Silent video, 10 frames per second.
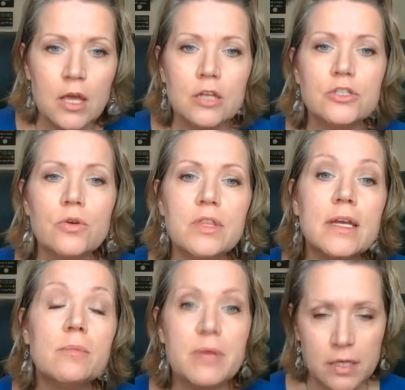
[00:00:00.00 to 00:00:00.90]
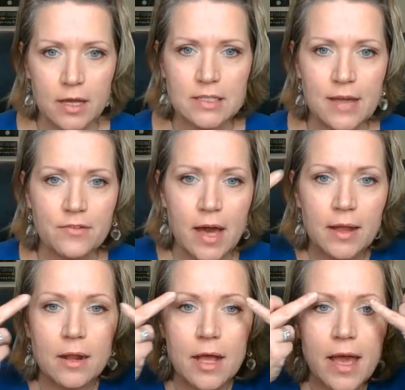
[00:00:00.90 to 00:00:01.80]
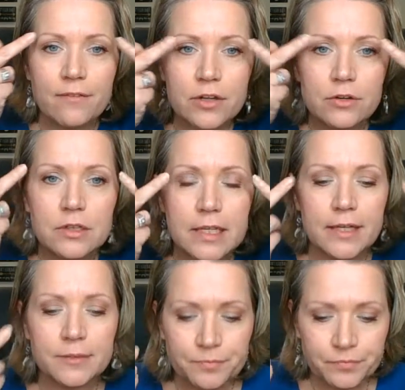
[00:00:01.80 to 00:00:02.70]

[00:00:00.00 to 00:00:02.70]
So then, because I've got a heavier lid,